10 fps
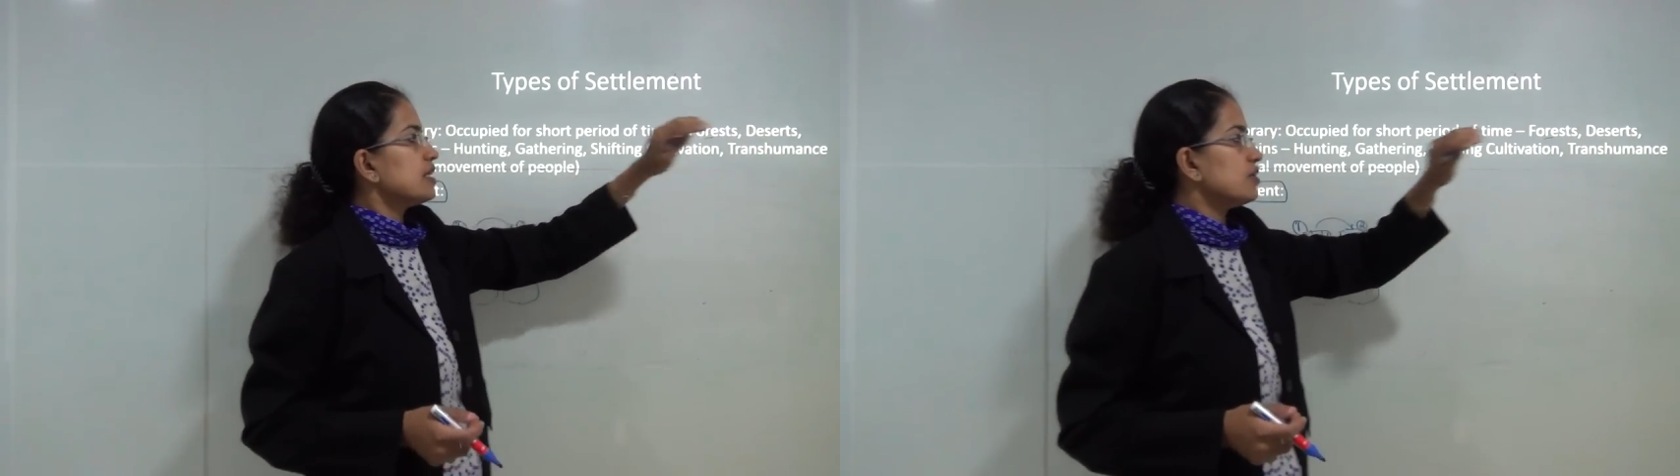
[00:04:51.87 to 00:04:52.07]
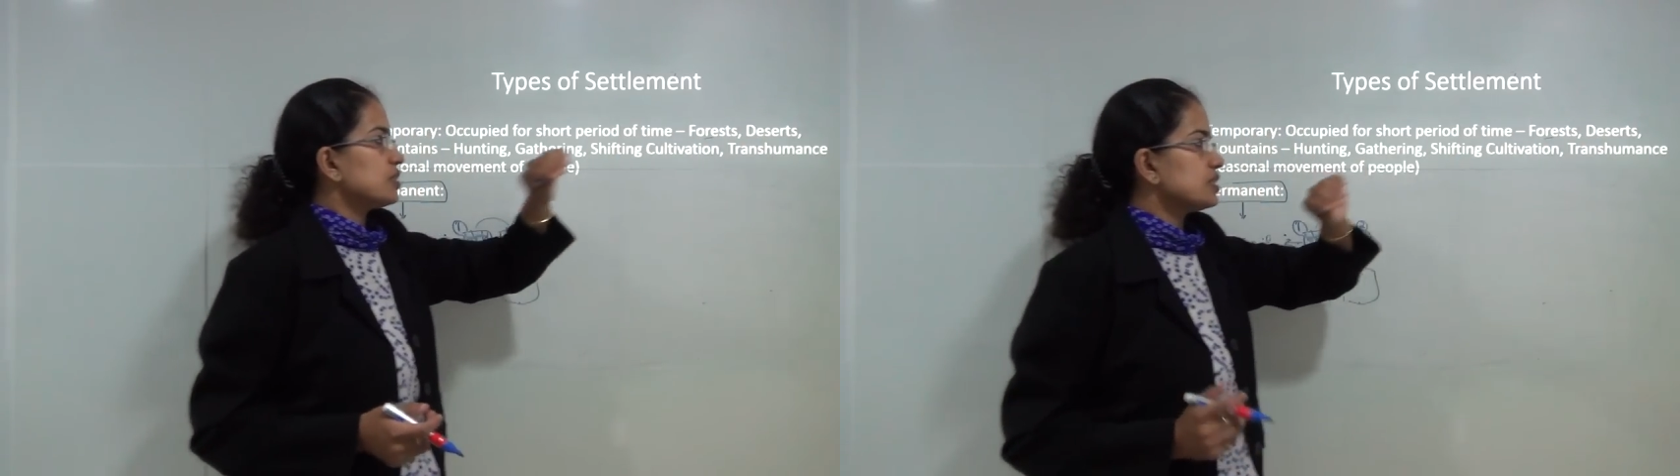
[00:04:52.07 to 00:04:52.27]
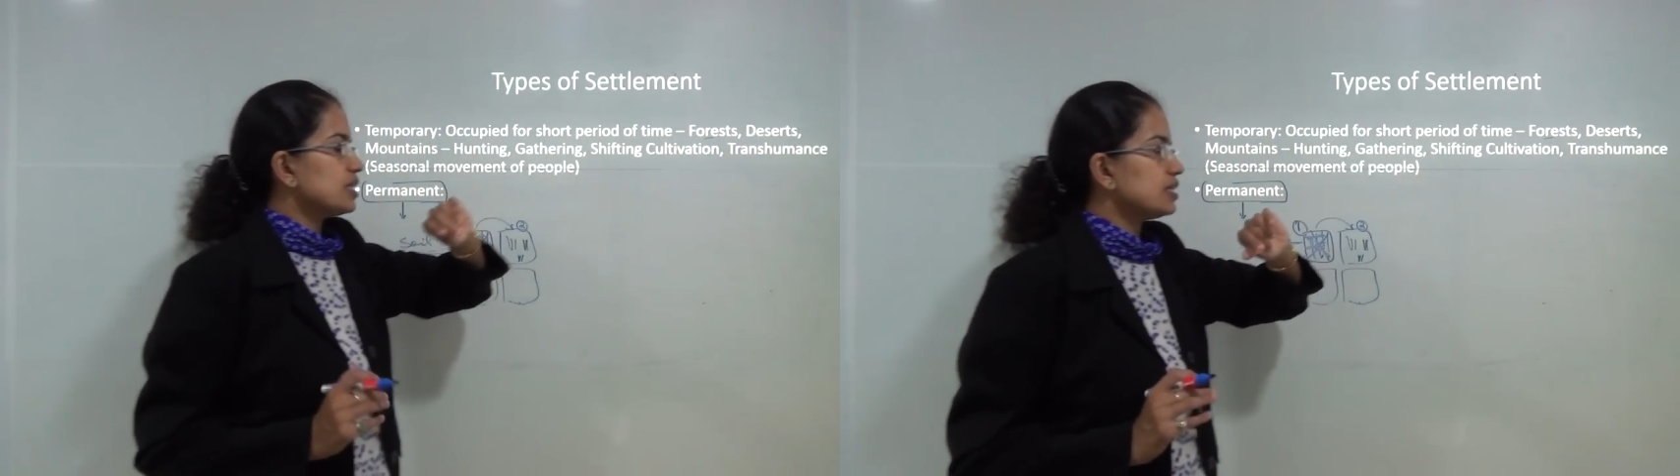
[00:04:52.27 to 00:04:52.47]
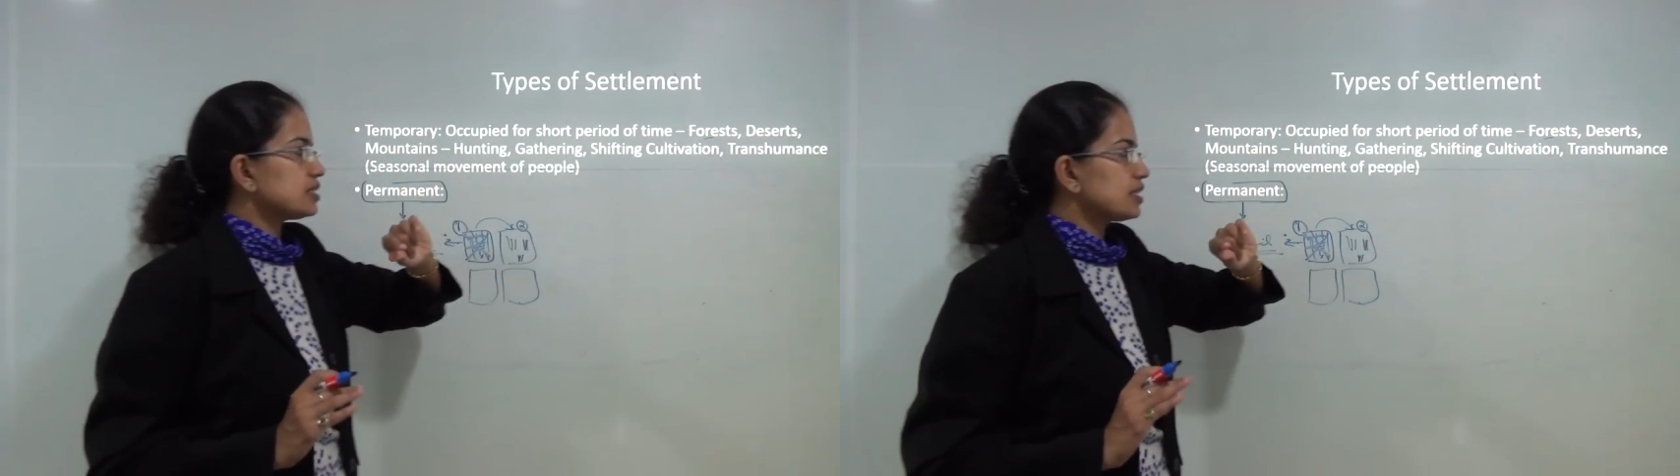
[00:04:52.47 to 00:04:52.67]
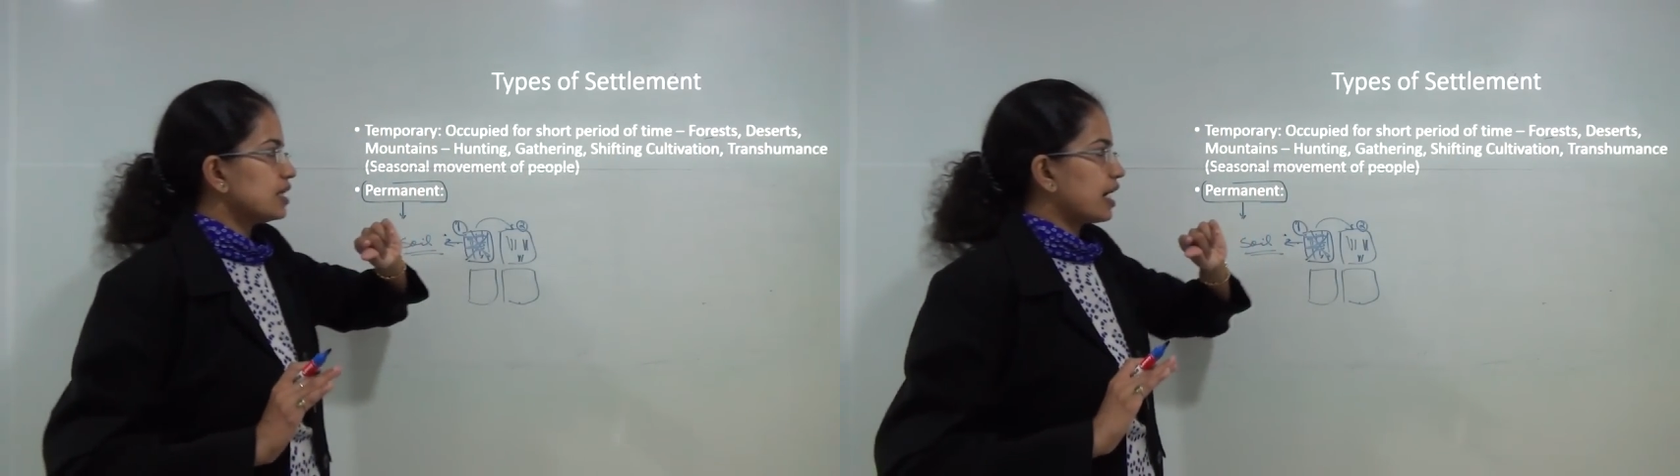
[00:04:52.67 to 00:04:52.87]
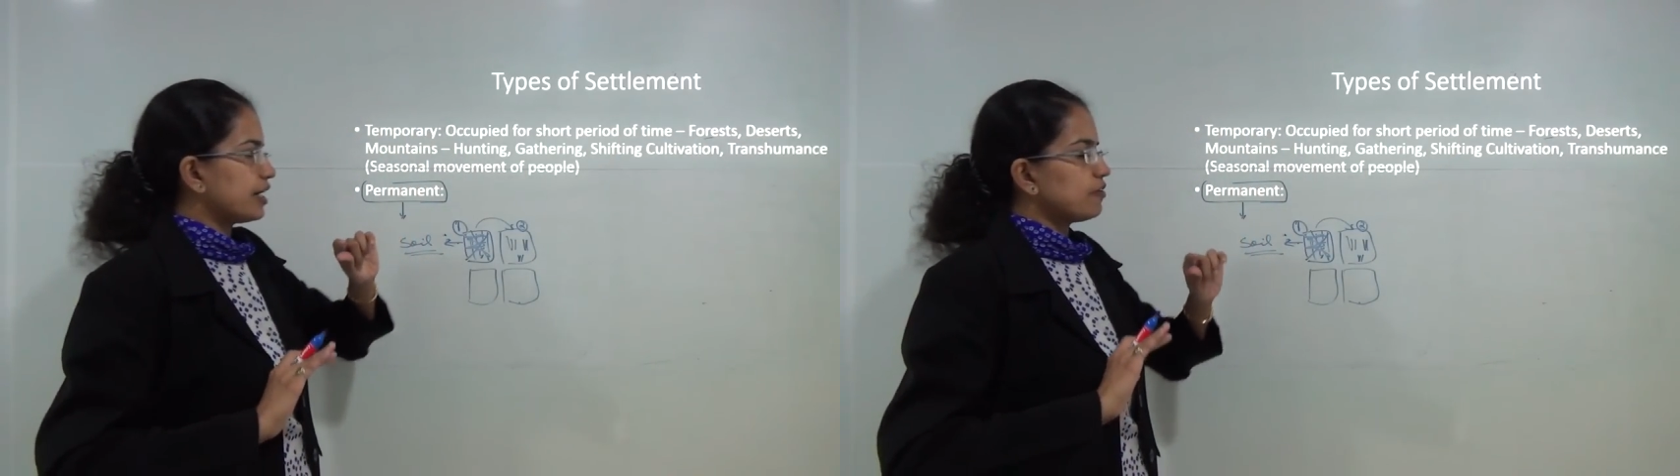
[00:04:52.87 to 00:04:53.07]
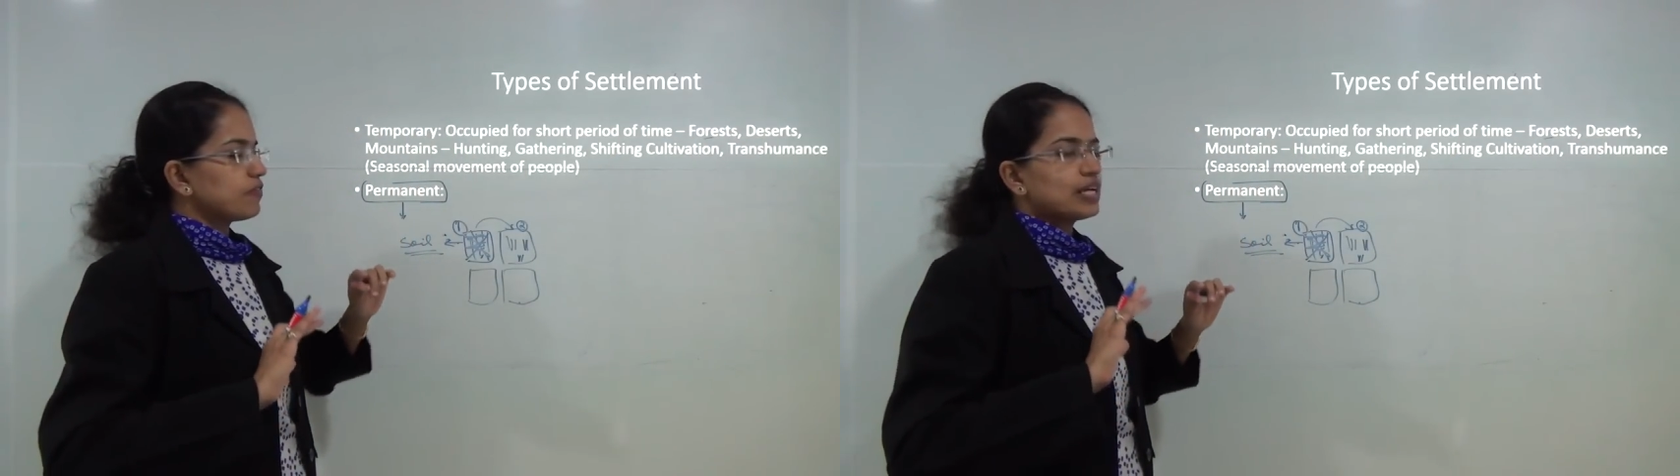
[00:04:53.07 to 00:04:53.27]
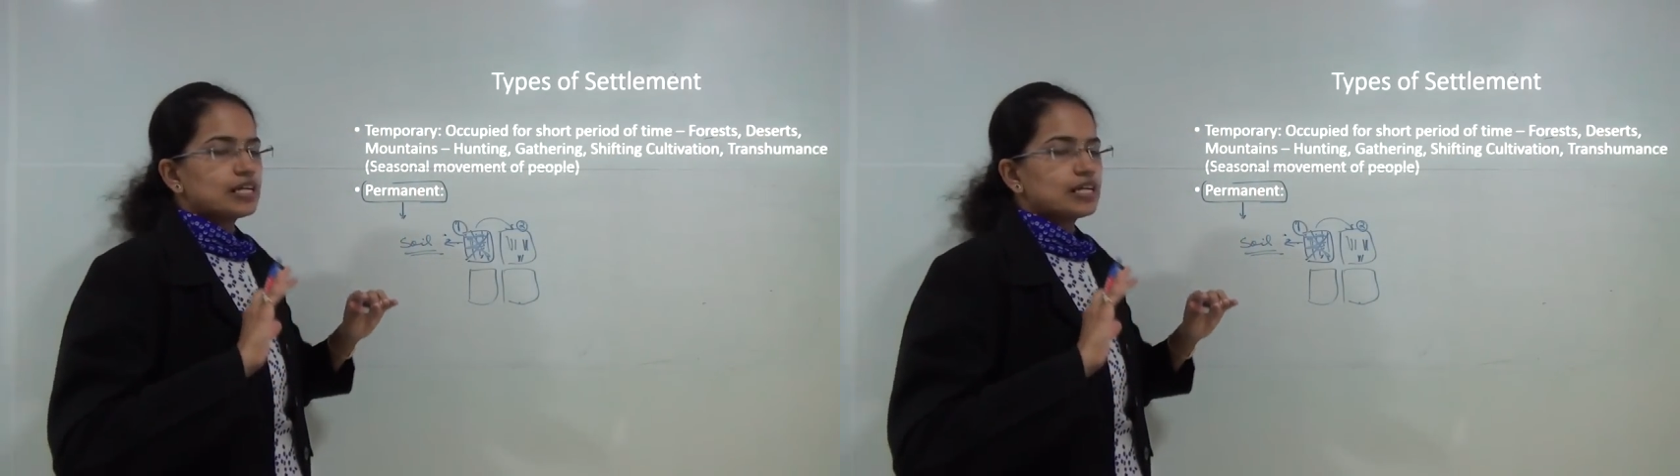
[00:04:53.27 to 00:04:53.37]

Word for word: now this is a kind of